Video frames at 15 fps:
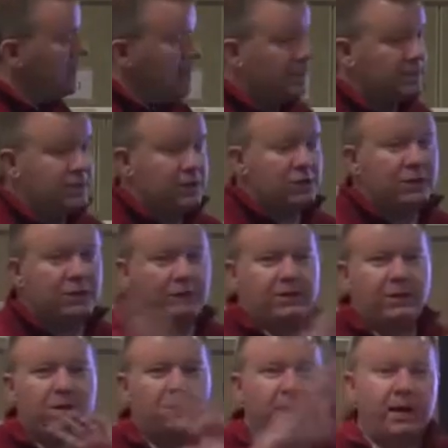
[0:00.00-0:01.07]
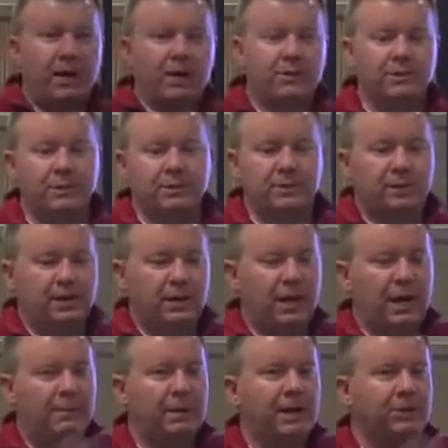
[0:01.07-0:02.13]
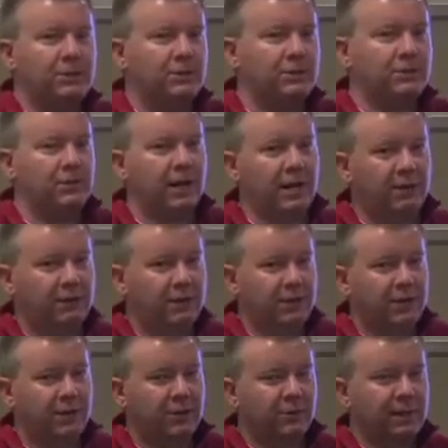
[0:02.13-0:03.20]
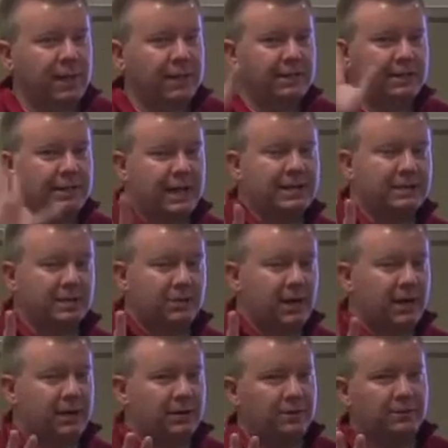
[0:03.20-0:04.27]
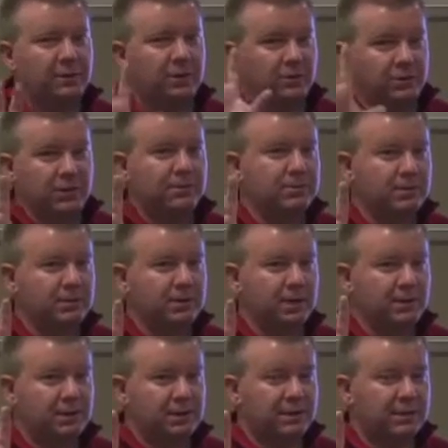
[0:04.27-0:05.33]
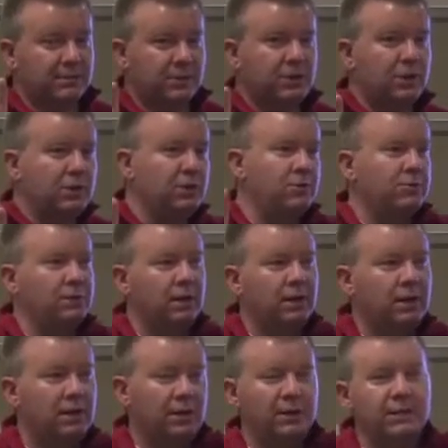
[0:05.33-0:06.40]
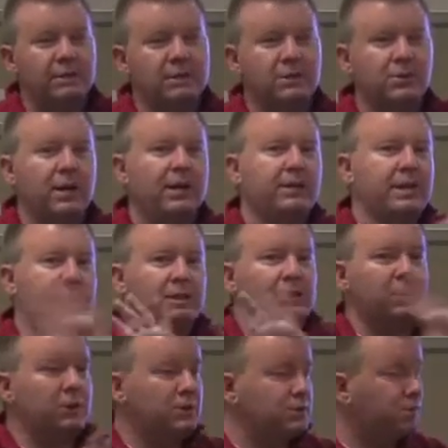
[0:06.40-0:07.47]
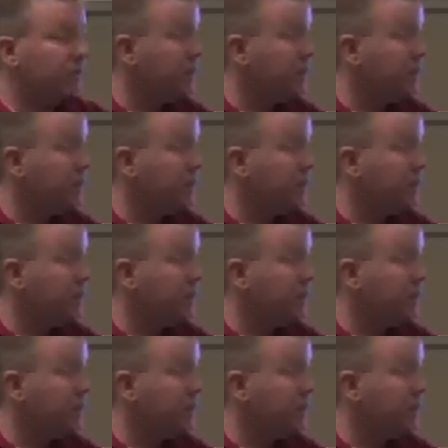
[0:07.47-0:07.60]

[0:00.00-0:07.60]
because then you can figure out and make sure you've got everything correct. That's the right element or system to use. This is the right thing to use. We